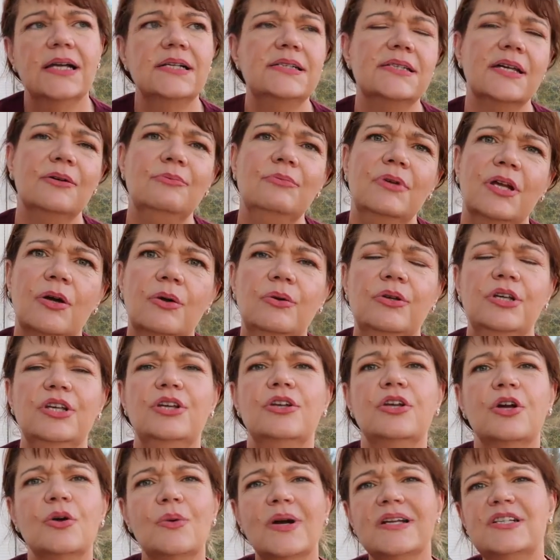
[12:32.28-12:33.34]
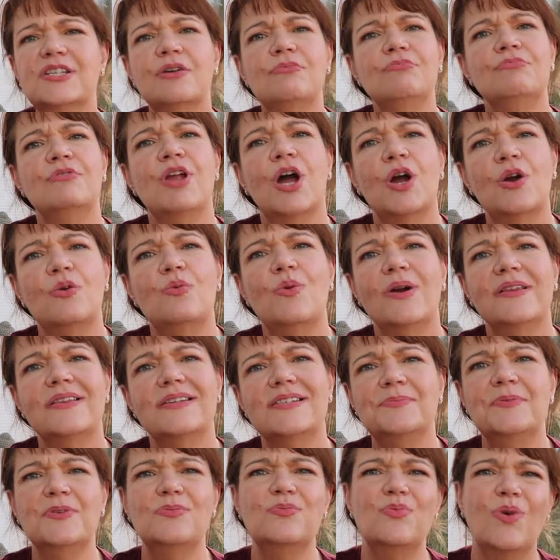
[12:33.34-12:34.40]
I don't know, you know, I don't know whether
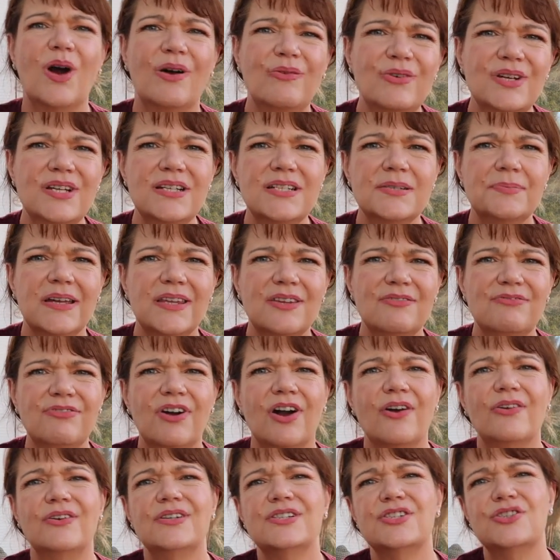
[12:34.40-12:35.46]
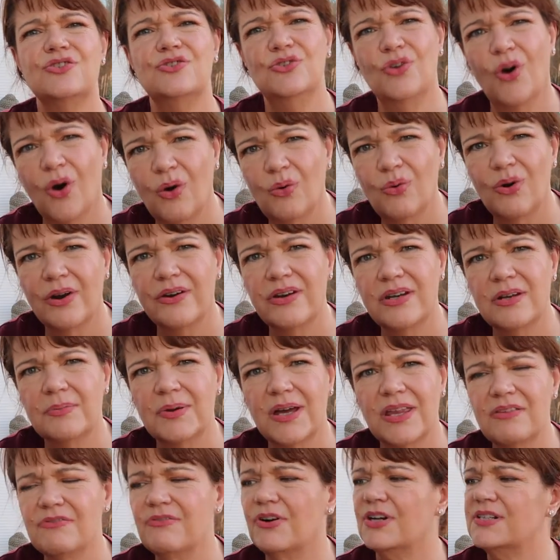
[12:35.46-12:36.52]
to be worried about the virus, not worried
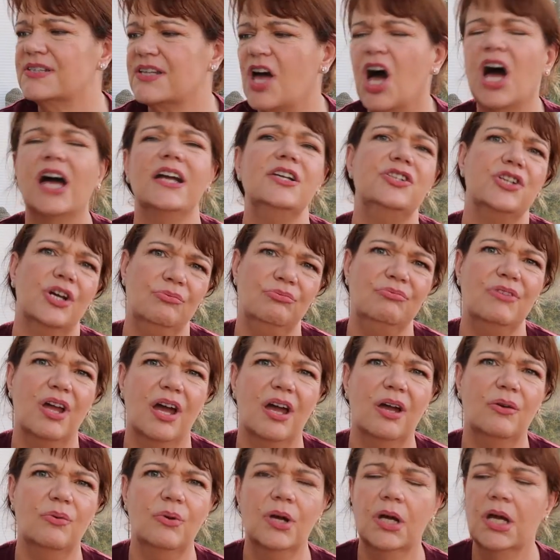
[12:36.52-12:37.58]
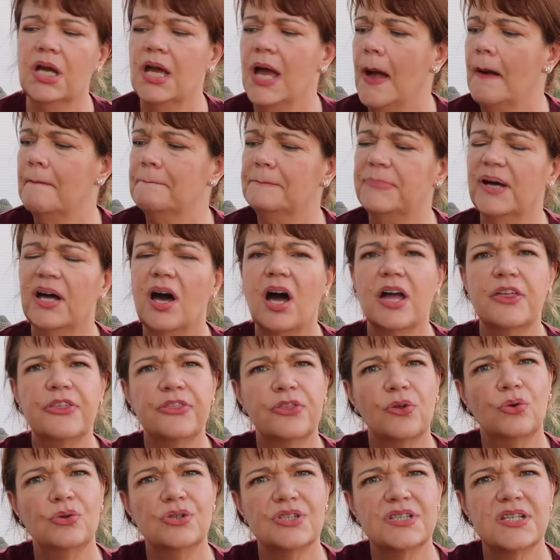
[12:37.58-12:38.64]
about the virus, I don't know. But I
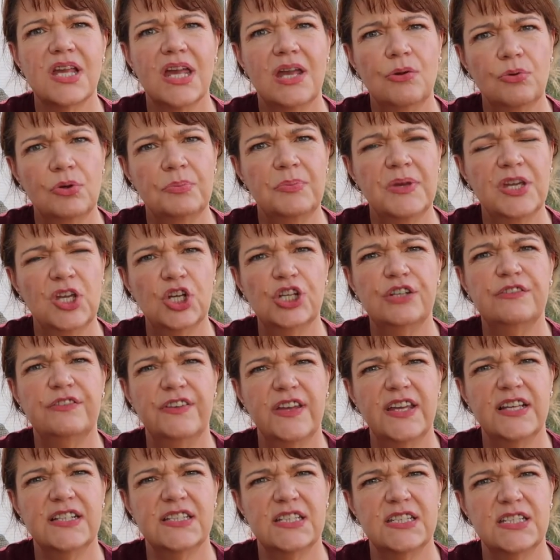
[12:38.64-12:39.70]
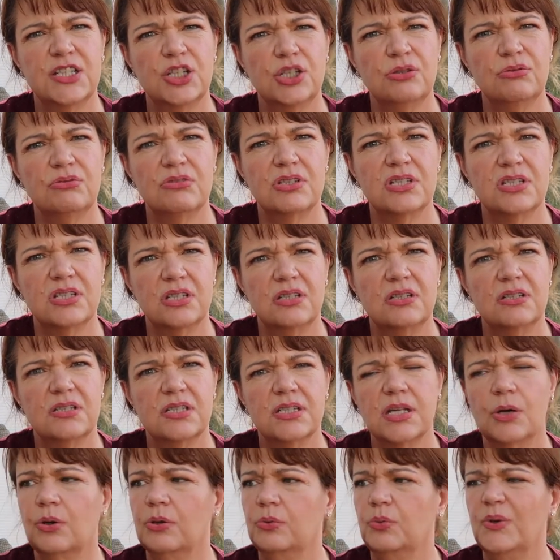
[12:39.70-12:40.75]
thought it would be good for his suits and
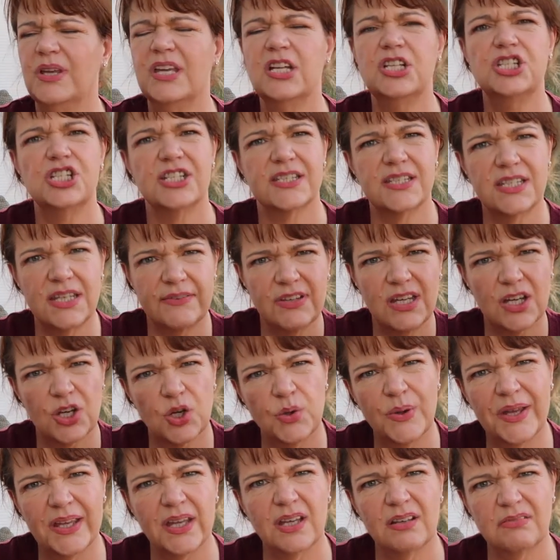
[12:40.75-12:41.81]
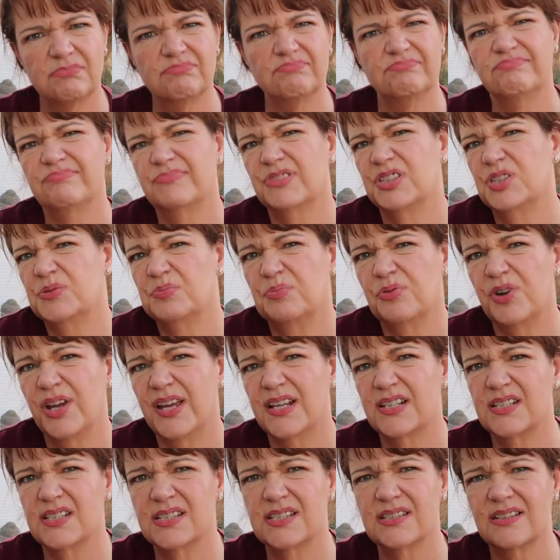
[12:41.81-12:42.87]
so on. We could just give it a quick
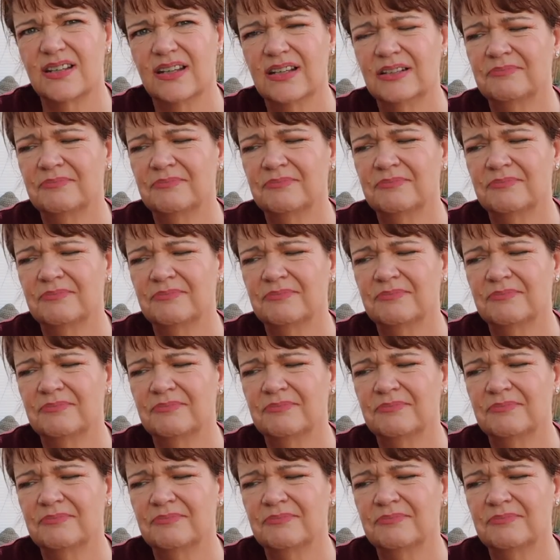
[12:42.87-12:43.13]
spritz